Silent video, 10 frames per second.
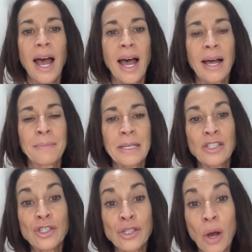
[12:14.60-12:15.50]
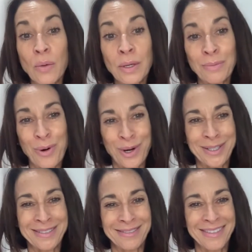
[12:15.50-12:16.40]
in, is so
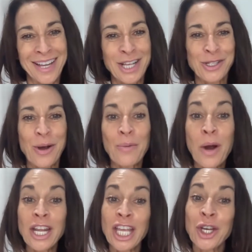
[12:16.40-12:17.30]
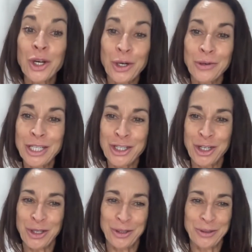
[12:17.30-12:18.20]
important. So I want to
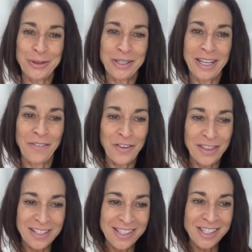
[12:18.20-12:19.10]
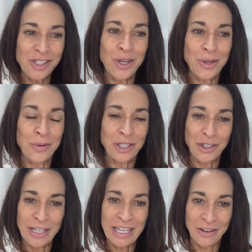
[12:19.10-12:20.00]
encourage you, if this is you
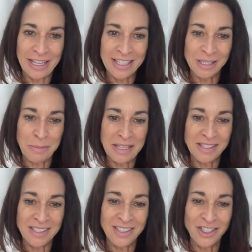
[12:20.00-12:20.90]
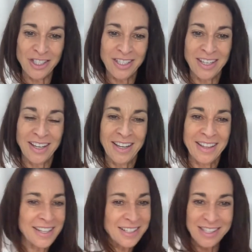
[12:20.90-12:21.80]
and you're hearing this message,
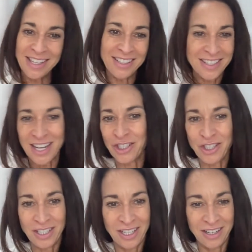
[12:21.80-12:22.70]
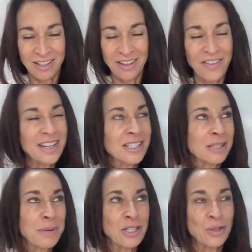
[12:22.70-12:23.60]
that is the intention here. If I can
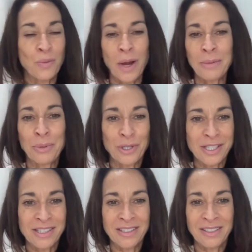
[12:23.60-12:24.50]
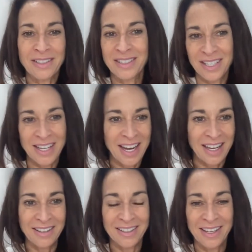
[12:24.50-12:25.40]
speak to one person
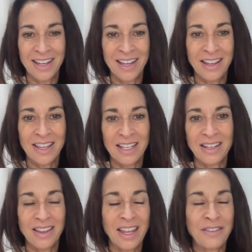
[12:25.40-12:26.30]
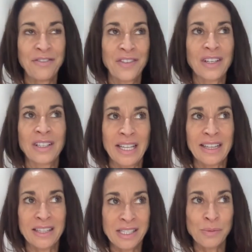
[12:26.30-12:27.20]
today that they feel
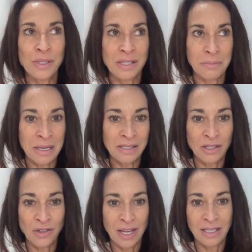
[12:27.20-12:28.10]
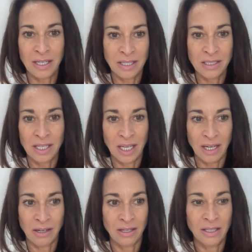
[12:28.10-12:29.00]
like this was the message they needed to
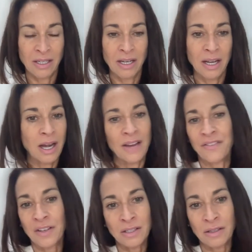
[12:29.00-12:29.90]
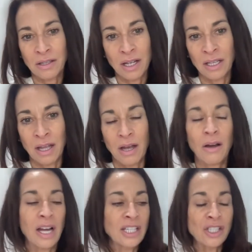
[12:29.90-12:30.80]
hear, I feel a lot.
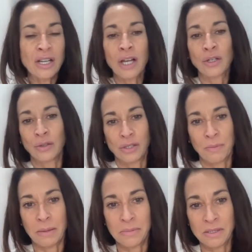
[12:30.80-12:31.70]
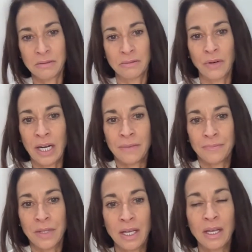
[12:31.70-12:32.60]
Oh, I just got goosebumps,
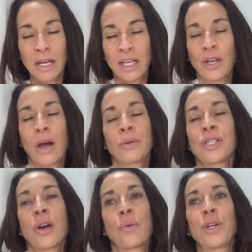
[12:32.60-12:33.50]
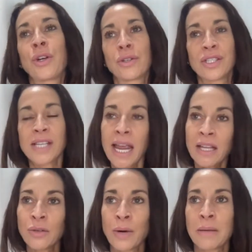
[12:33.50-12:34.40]
right? Like, you always know when you're
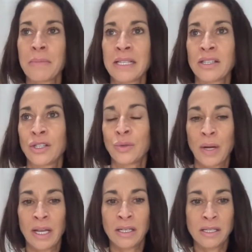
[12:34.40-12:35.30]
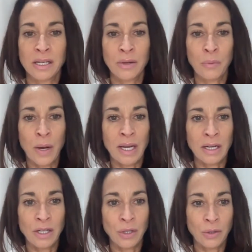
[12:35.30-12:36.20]
saying the right message when
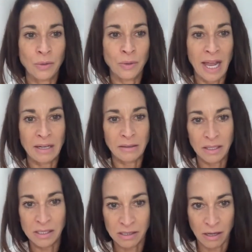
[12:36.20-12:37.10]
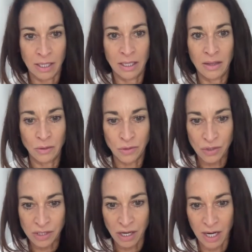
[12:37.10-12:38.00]
you get a sign, and those
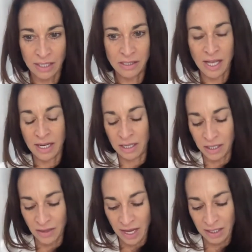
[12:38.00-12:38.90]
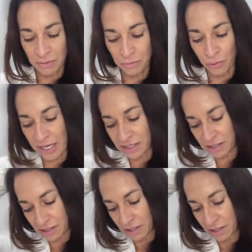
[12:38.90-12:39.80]
are signs that
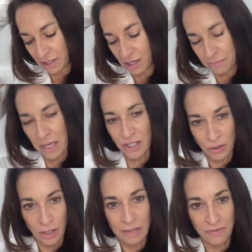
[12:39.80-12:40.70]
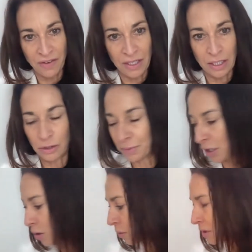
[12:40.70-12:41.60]
embraced. Mind you, I am feeling a little
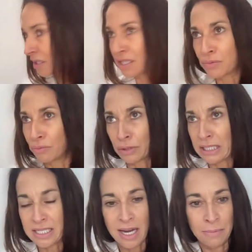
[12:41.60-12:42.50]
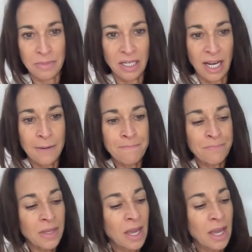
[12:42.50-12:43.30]
bit cold. It's really damp today.